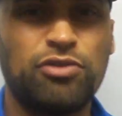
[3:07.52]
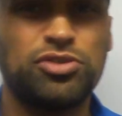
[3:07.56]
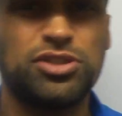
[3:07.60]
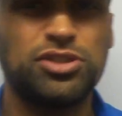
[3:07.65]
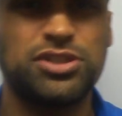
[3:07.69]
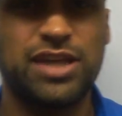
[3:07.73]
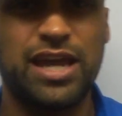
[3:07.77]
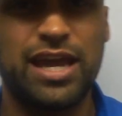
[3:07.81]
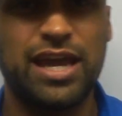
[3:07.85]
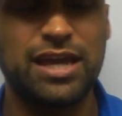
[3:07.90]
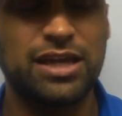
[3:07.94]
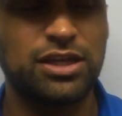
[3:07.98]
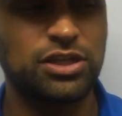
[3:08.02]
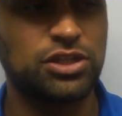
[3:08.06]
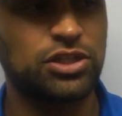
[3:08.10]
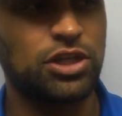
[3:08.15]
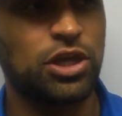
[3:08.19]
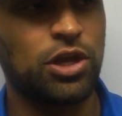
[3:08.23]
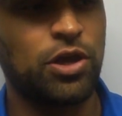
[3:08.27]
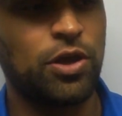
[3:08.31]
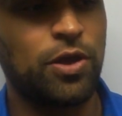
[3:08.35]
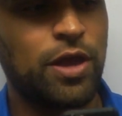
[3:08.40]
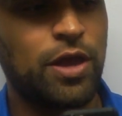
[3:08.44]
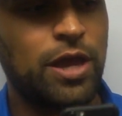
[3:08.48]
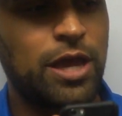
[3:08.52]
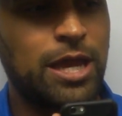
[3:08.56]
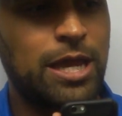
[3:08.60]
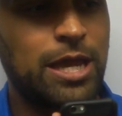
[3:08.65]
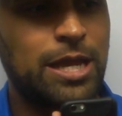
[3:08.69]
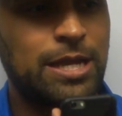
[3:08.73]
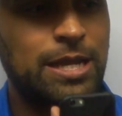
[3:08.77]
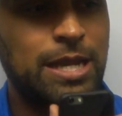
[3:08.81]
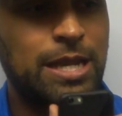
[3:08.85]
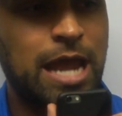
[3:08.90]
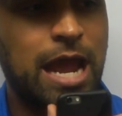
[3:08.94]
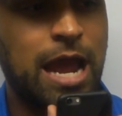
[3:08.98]
6.
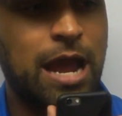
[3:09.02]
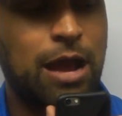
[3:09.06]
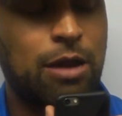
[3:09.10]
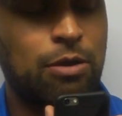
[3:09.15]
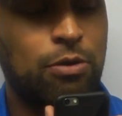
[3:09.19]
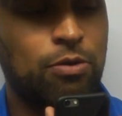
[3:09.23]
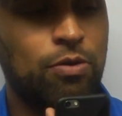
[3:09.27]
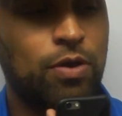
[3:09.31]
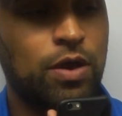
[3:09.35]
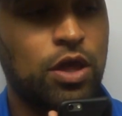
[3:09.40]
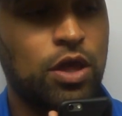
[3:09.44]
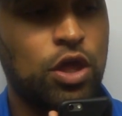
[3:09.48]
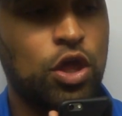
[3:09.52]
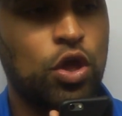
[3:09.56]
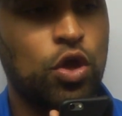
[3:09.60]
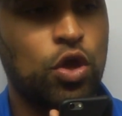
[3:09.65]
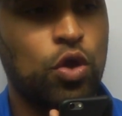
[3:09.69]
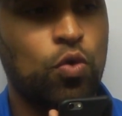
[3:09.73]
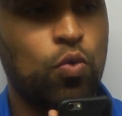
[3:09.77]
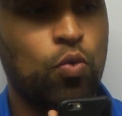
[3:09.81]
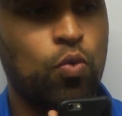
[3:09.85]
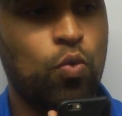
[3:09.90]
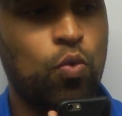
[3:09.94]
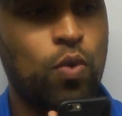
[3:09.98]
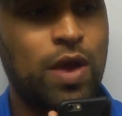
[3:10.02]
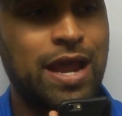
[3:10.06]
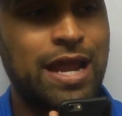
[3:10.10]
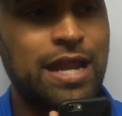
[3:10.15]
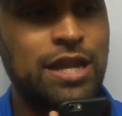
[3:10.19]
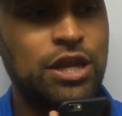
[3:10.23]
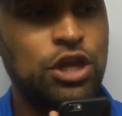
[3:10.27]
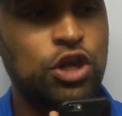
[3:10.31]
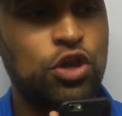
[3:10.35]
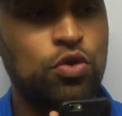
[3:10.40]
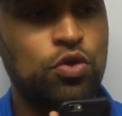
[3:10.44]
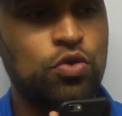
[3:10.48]
Now,
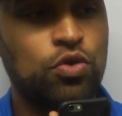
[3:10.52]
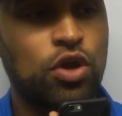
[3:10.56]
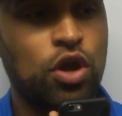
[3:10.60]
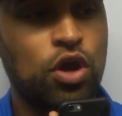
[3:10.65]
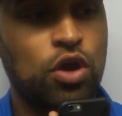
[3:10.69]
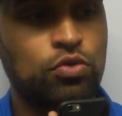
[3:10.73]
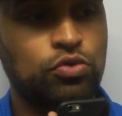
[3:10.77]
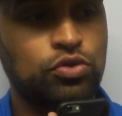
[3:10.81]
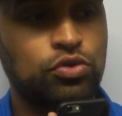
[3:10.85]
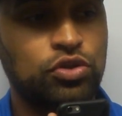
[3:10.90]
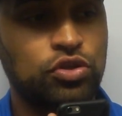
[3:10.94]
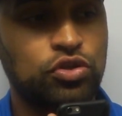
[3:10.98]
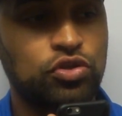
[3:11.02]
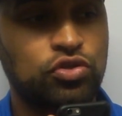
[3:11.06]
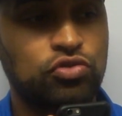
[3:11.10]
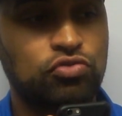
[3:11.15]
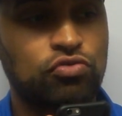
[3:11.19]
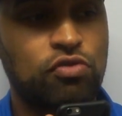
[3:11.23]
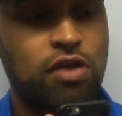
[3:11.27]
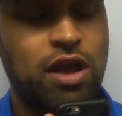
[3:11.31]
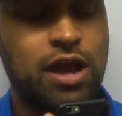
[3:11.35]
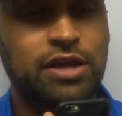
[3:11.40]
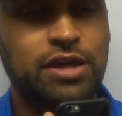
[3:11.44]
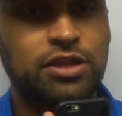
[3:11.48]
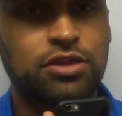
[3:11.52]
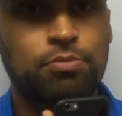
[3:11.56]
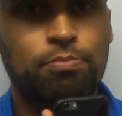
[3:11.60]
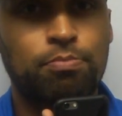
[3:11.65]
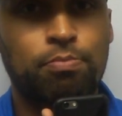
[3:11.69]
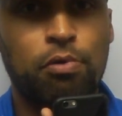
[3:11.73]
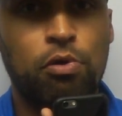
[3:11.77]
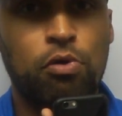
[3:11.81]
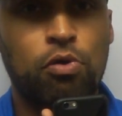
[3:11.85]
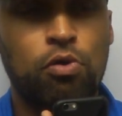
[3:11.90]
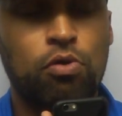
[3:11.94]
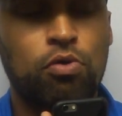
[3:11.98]
when you go to strike the
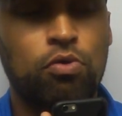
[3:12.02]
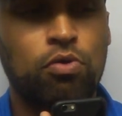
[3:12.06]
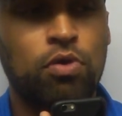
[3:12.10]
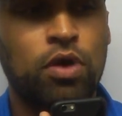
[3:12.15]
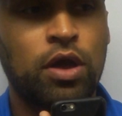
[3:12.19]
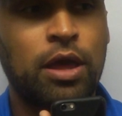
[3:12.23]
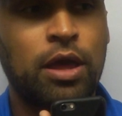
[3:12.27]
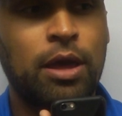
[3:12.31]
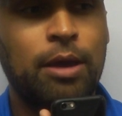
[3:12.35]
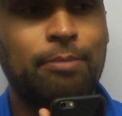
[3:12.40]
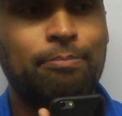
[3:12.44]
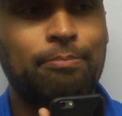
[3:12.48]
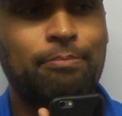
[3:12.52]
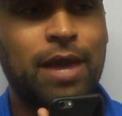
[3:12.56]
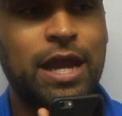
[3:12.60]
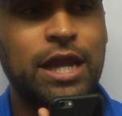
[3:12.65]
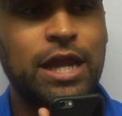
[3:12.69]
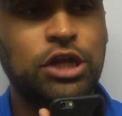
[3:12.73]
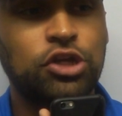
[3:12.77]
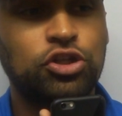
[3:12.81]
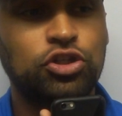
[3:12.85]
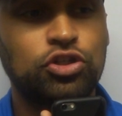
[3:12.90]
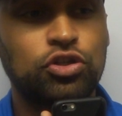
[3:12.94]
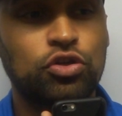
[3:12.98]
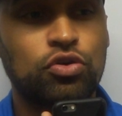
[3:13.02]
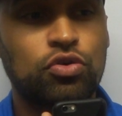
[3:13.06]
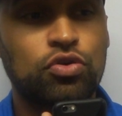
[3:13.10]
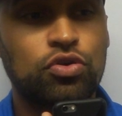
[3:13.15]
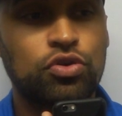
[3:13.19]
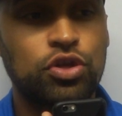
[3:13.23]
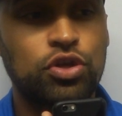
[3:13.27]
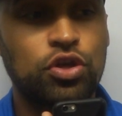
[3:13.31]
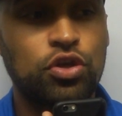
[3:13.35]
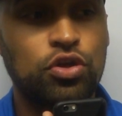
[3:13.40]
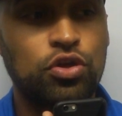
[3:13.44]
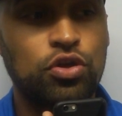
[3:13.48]
ball, make
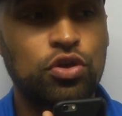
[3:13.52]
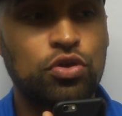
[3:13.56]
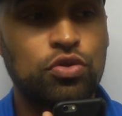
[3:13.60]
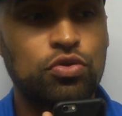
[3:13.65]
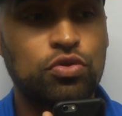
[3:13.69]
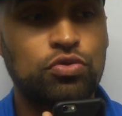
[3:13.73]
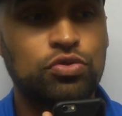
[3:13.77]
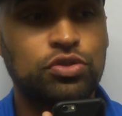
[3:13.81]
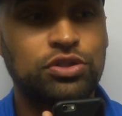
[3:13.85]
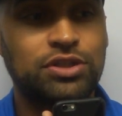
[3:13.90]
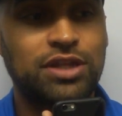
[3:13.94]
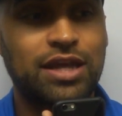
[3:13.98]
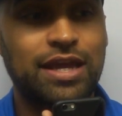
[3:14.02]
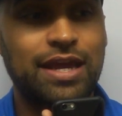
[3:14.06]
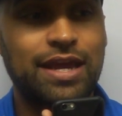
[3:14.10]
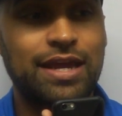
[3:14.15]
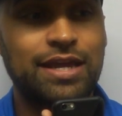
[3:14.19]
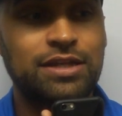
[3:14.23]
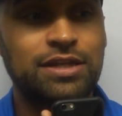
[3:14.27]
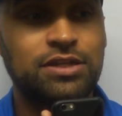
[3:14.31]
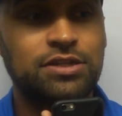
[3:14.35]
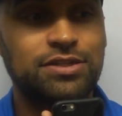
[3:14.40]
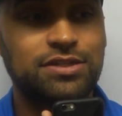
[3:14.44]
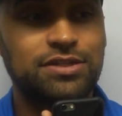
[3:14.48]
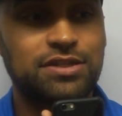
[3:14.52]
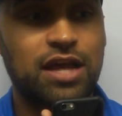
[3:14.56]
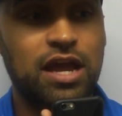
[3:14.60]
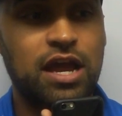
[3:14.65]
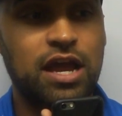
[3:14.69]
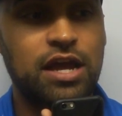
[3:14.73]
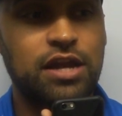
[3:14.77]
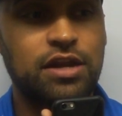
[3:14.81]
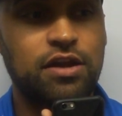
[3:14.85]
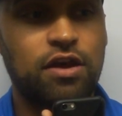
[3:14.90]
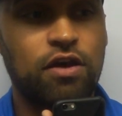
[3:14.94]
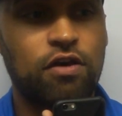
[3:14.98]
sure you use the
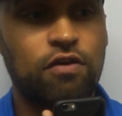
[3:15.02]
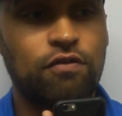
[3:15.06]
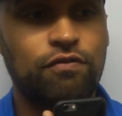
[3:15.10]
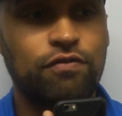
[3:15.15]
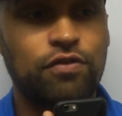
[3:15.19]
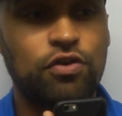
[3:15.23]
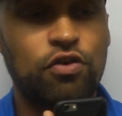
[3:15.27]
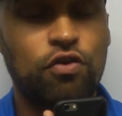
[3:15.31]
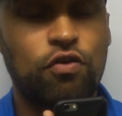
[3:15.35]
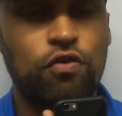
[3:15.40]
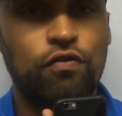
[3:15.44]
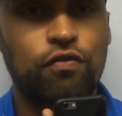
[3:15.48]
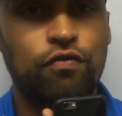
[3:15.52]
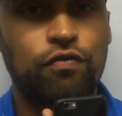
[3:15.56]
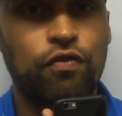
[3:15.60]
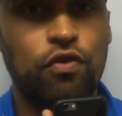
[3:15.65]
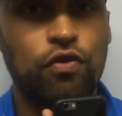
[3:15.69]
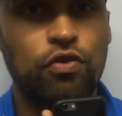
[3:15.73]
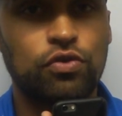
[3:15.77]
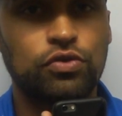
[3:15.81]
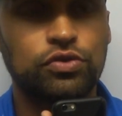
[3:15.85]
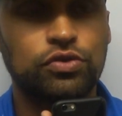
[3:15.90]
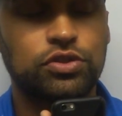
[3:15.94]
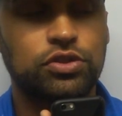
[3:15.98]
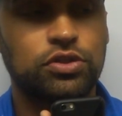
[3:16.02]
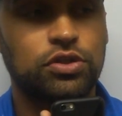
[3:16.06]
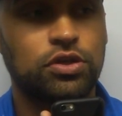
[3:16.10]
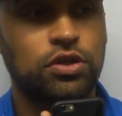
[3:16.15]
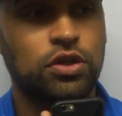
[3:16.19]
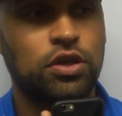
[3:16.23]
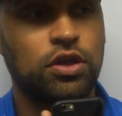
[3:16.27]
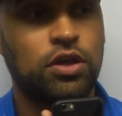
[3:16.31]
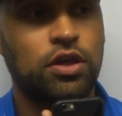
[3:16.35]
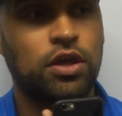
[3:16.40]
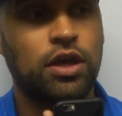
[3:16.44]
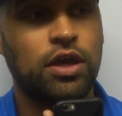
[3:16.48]
inside of your foot.
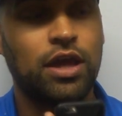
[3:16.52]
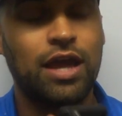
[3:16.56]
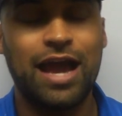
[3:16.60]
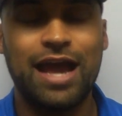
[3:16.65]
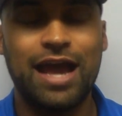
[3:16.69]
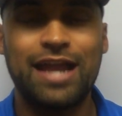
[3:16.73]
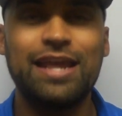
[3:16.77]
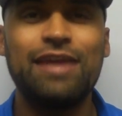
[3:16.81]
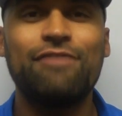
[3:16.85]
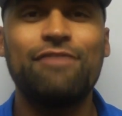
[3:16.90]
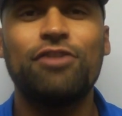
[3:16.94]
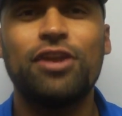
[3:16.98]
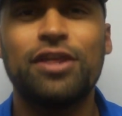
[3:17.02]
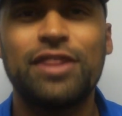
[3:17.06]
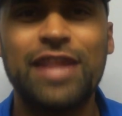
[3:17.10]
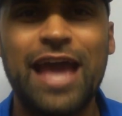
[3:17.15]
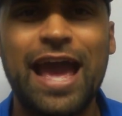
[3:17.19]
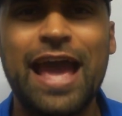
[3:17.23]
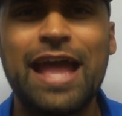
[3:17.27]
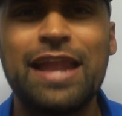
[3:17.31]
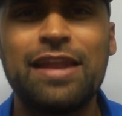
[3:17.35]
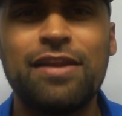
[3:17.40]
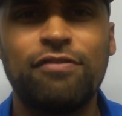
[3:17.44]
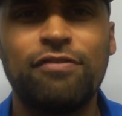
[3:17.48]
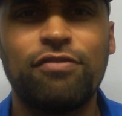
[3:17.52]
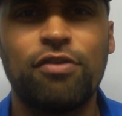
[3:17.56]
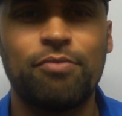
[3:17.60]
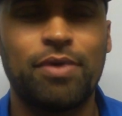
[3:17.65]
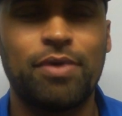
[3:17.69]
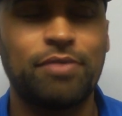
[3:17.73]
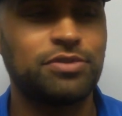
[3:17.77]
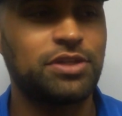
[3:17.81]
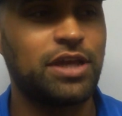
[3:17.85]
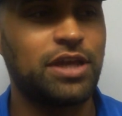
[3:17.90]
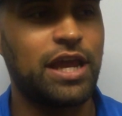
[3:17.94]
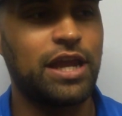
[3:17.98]
And even at the end of them,
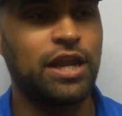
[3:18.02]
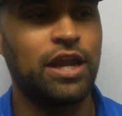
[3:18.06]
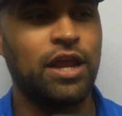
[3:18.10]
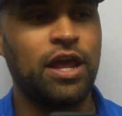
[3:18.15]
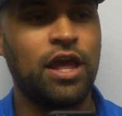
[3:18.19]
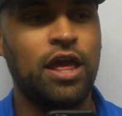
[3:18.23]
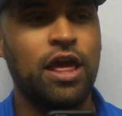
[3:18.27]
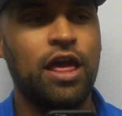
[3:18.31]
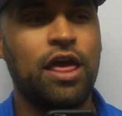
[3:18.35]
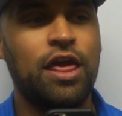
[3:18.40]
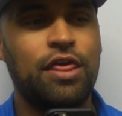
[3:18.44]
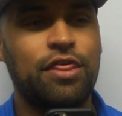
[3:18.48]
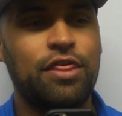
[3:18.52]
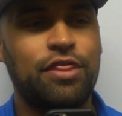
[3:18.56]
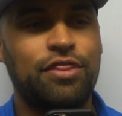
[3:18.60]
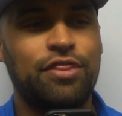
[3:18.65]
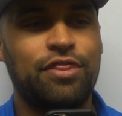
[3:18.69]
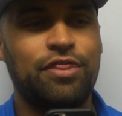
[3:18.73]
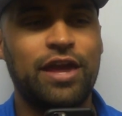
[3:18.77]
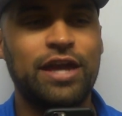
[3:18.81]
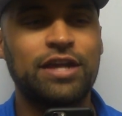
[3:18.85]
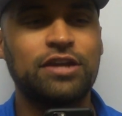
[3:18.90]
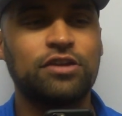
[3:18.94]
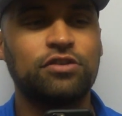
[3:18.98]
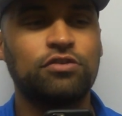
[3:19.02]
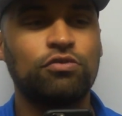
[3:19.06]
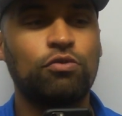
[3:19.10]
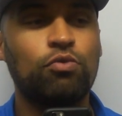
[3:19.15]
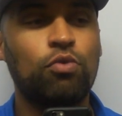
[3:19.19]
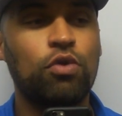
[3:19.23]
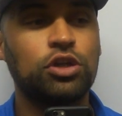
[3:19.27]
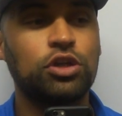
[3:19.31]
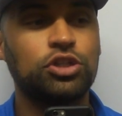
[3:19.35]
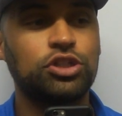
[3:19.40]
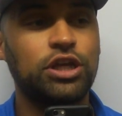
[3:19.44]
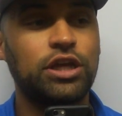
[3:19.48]
I'm saying, thanks for
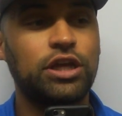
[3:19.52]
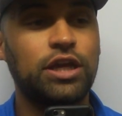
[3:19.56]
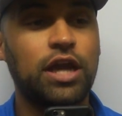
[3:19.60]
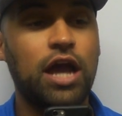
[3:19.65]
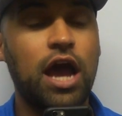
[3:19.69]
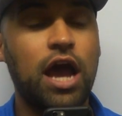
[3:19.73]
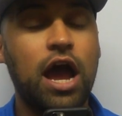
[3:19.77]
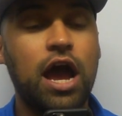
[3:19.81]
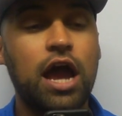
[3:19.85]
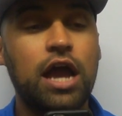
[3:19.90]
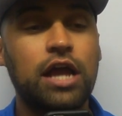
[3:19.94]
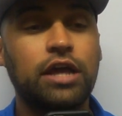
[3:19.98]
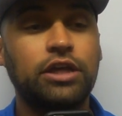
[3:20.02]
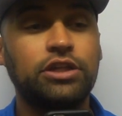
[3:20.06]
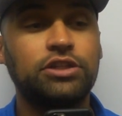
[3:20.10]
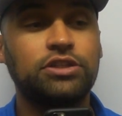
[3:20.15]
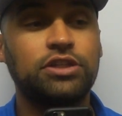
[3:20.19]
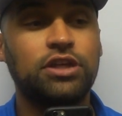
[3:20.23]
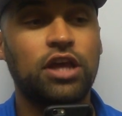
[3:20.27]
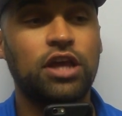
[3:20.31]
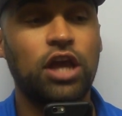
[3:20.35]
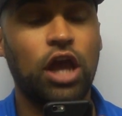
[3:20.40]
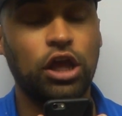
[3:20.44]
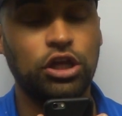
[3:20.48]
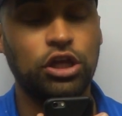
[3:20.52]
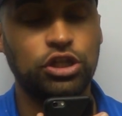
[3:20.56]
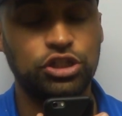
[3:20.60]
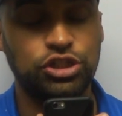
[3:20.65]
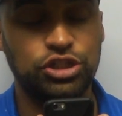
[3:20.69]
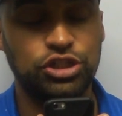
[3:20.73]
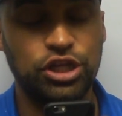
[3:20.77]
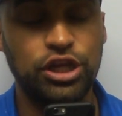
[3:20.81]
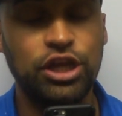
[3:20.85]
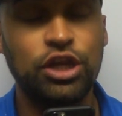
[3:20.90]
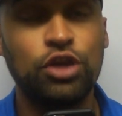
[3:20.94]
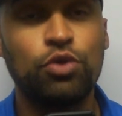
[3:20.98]
watching, guys.
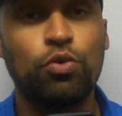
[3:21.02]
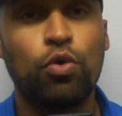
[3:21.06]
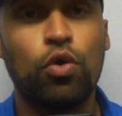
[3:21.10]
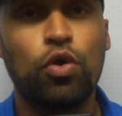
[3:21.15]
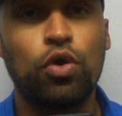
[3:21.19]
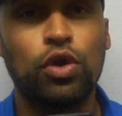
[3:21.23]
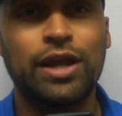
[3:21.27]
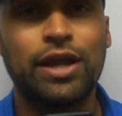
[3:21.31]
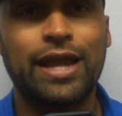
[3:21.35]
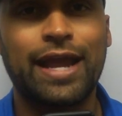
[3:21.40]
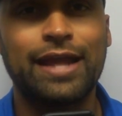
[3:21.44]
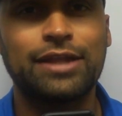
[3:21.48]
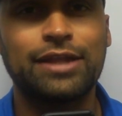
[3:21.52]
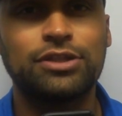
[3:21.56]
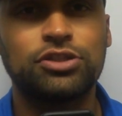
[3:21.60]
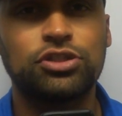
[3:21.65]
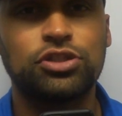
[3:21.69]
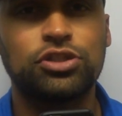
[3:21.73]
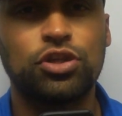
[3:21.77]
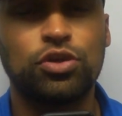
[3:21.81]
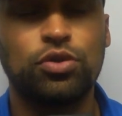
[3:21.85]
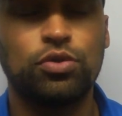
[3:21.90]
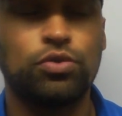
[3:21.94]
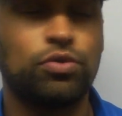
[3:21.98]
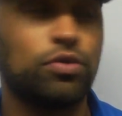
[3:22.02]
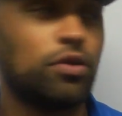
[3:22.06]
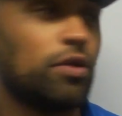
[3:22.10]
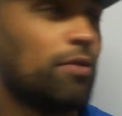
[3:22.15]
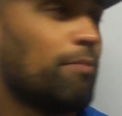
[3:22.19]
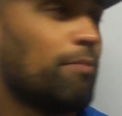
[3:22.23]
See you all again soon.